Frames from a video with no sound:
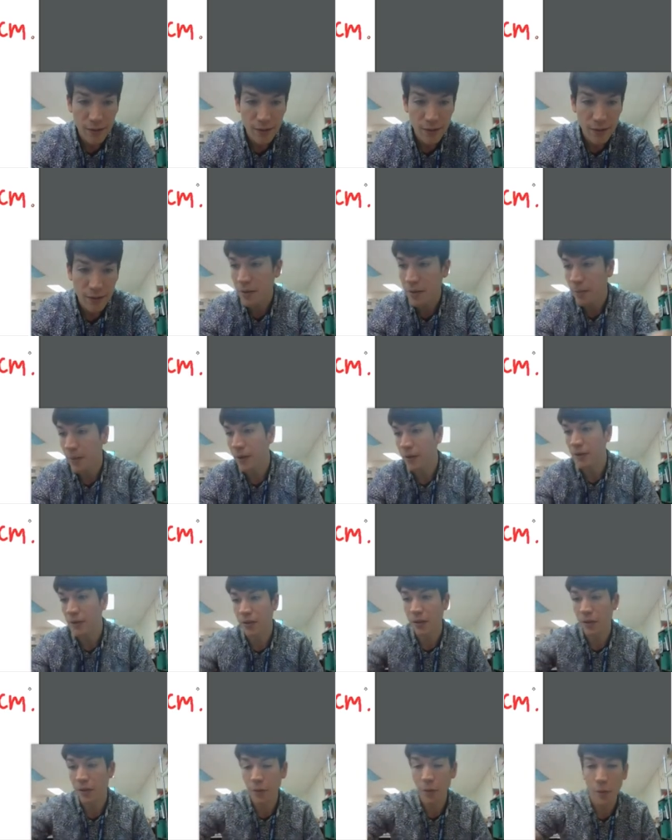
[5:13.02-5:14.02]
centimeters.
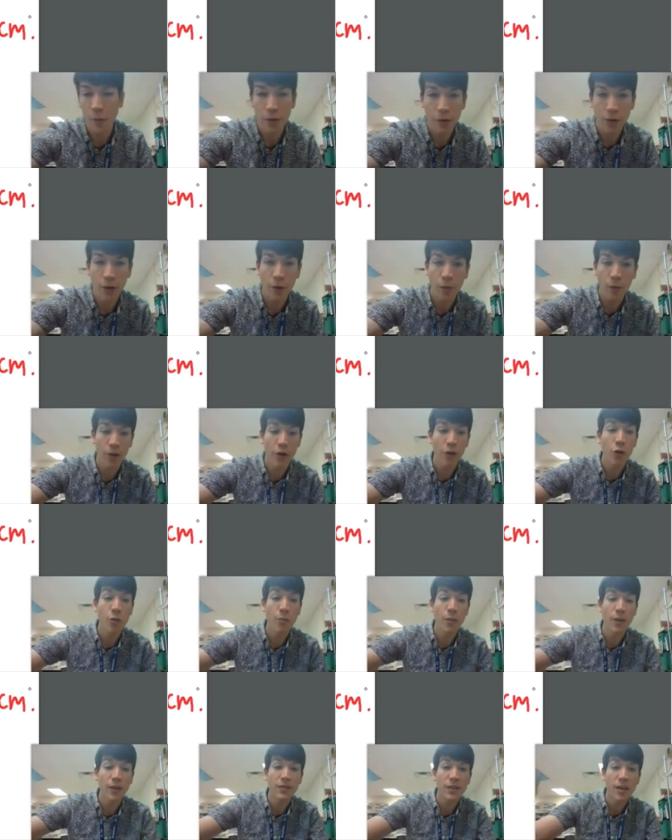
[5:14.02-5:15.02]
And if you're wondering what a cubic